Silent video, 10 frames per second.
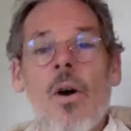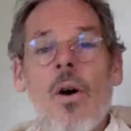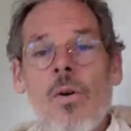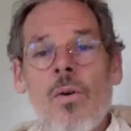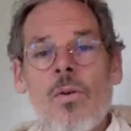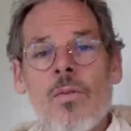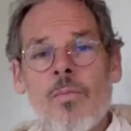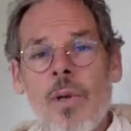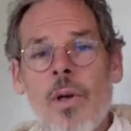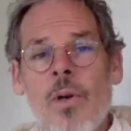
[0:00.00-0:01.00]
old
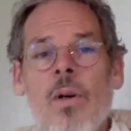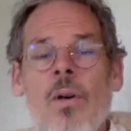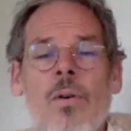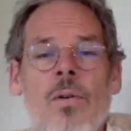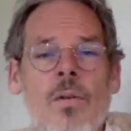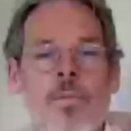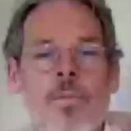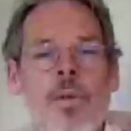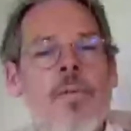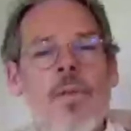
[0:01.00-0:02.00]
blowholes
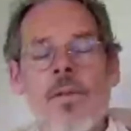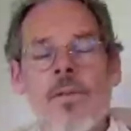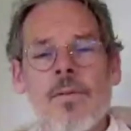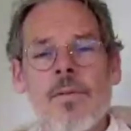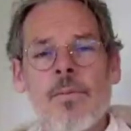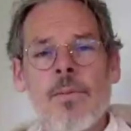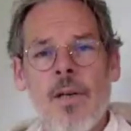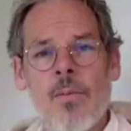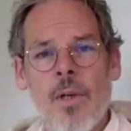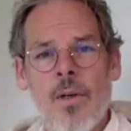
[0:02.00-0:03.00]
puffing from
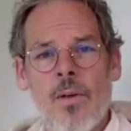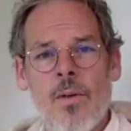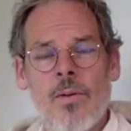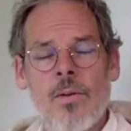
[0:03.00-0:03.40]
down below.